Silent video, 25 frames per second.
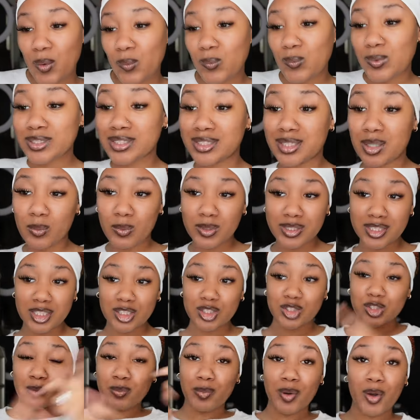What's up with
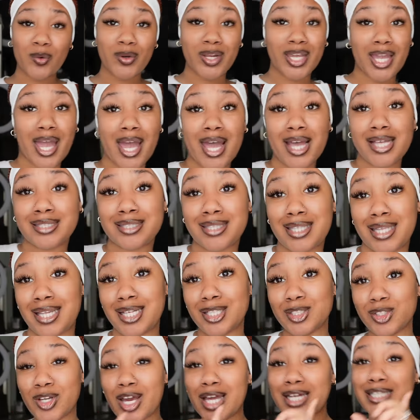these jabony ass
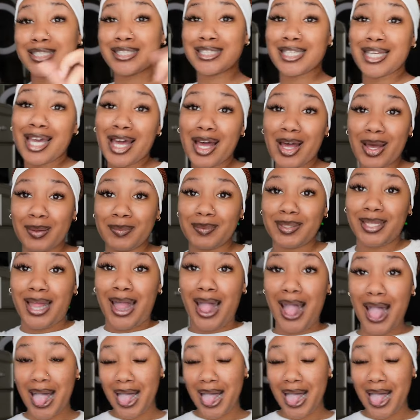niggas trying to see Compton?